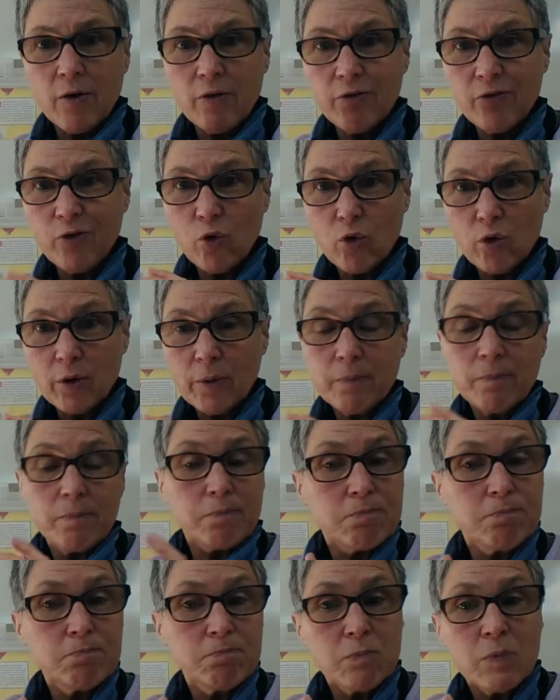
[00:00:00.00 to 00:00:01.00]
for
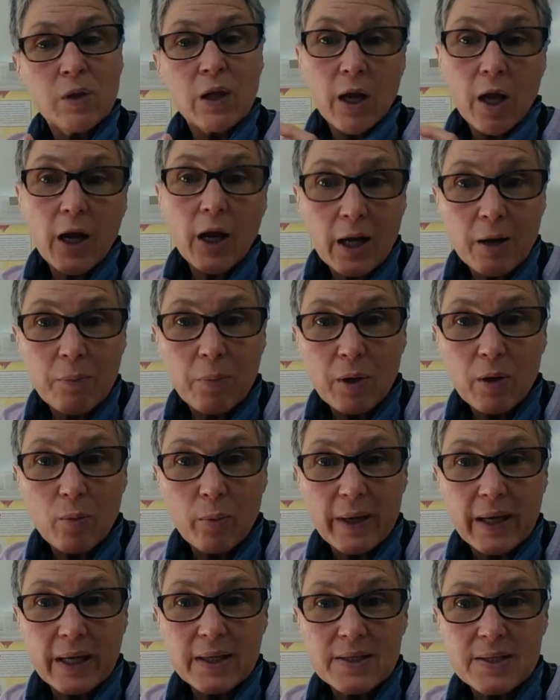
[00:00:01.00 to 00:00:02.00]
hmm, a couple
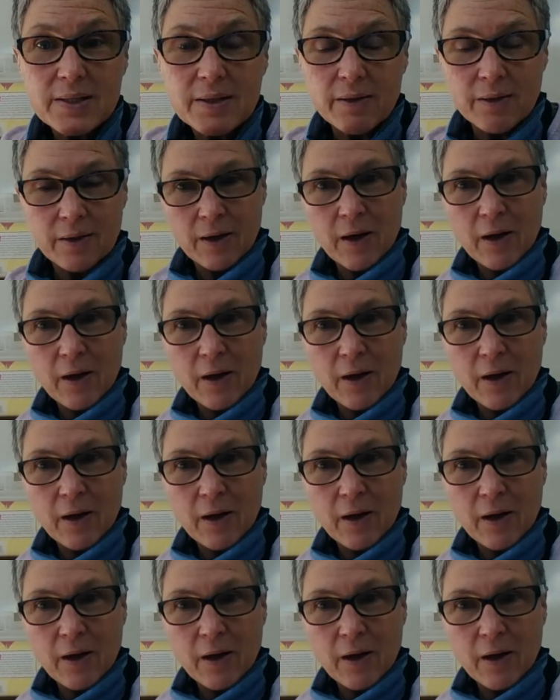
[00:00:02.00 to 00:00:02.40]
of weeks.